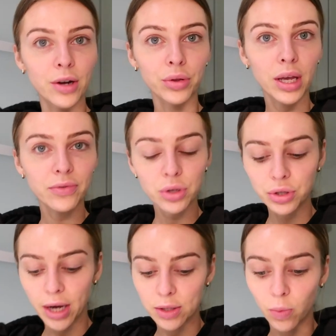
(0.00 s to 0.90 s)
I don't think I've told
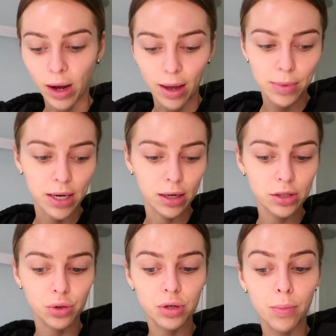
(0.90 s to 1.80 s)
you guys why I'm here.
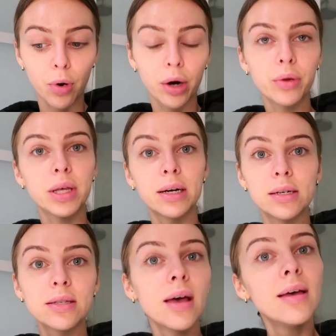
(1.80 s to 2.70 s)
So tomorrow
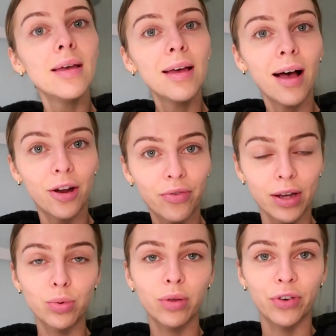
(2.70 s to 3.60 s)
there's an
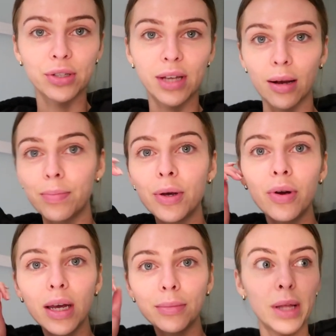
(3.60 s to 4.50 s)
event with First Aid Beauty.